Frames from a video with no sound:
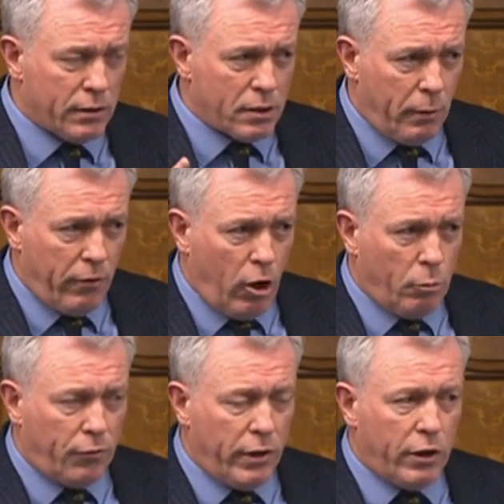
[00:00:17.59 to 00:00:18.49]
does my
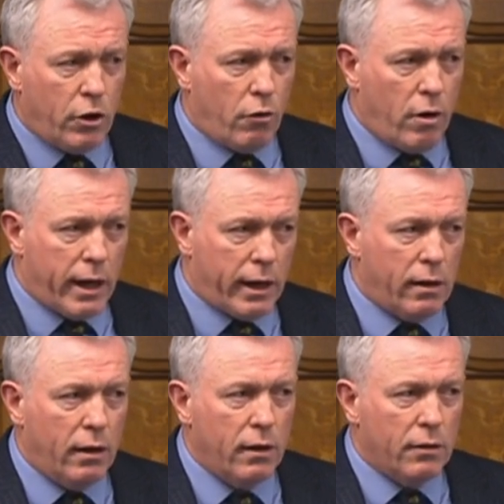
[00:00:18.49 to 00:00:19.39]
rotten old friend
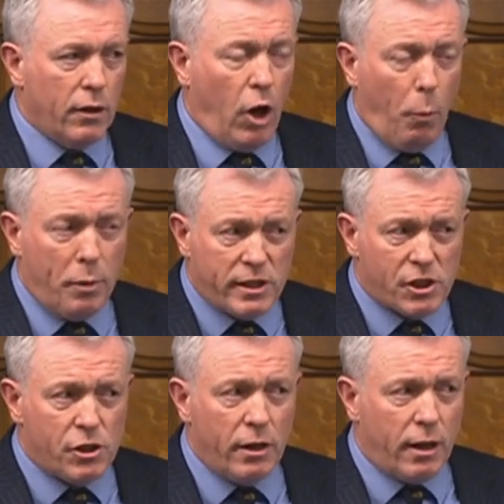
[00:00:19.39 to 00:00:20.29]
agree that
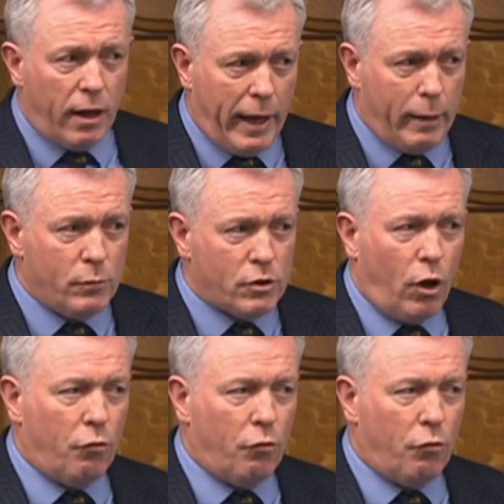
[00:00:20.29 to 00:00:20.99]
opposition claims